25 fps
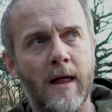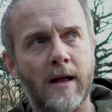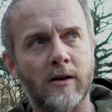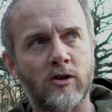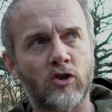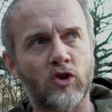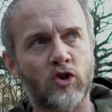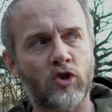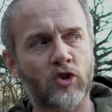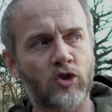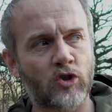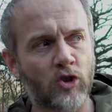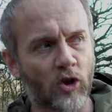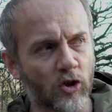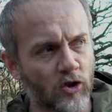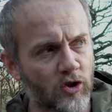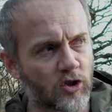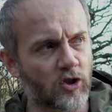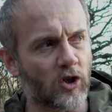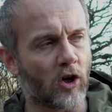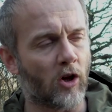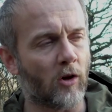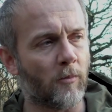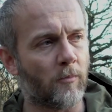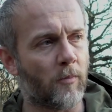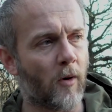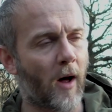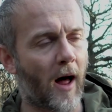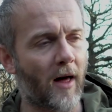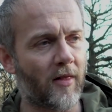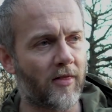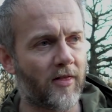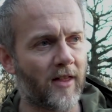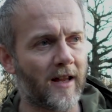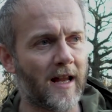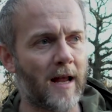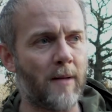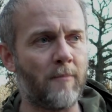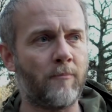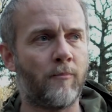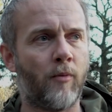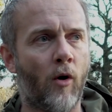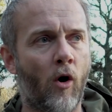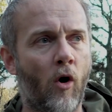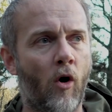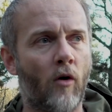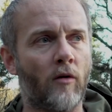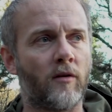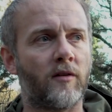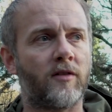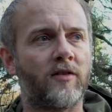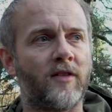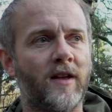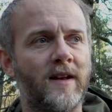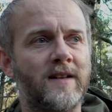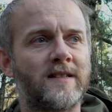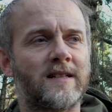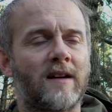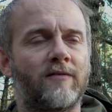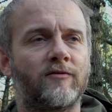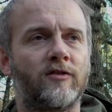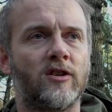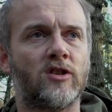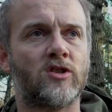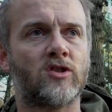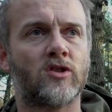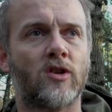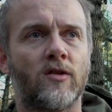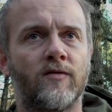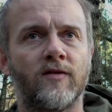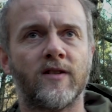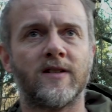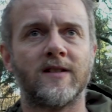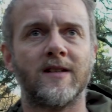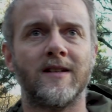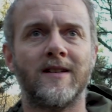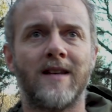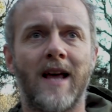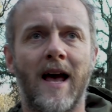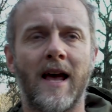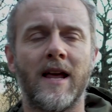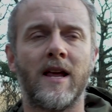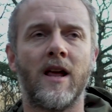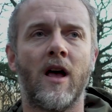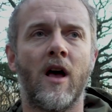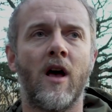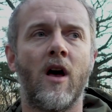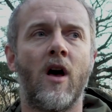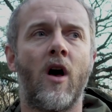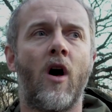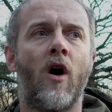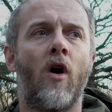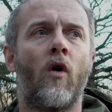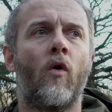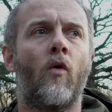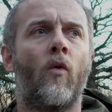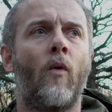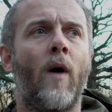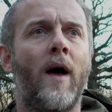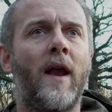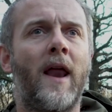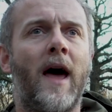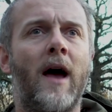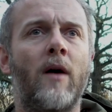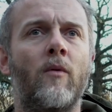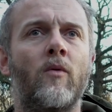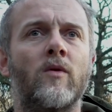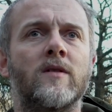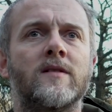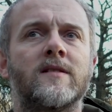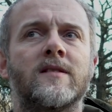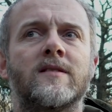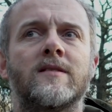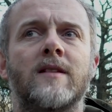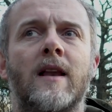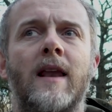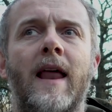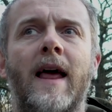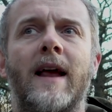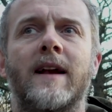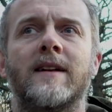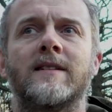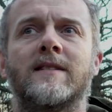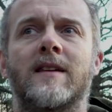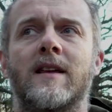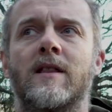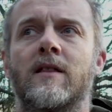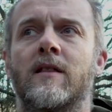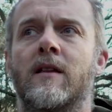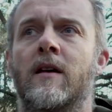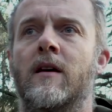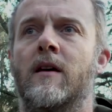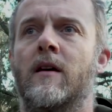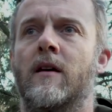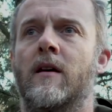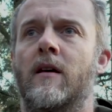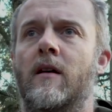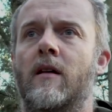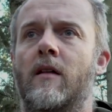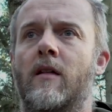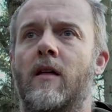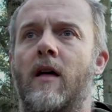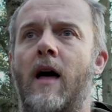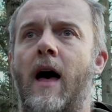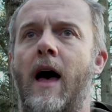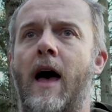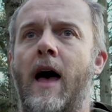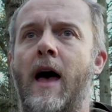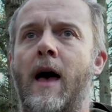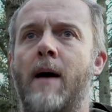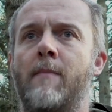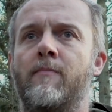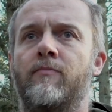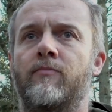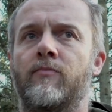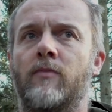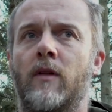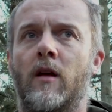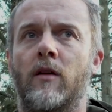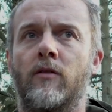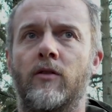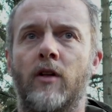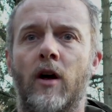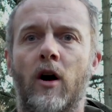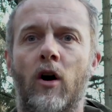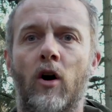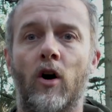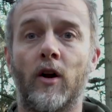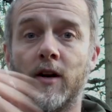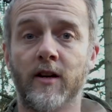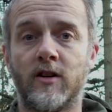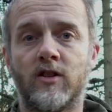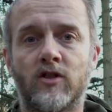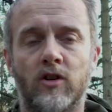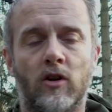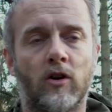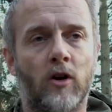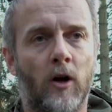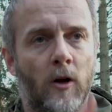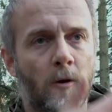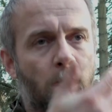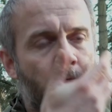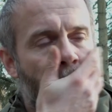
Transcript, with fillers: subtle, but I think important things I've discovered today. When I was selecting um, the honeysuckle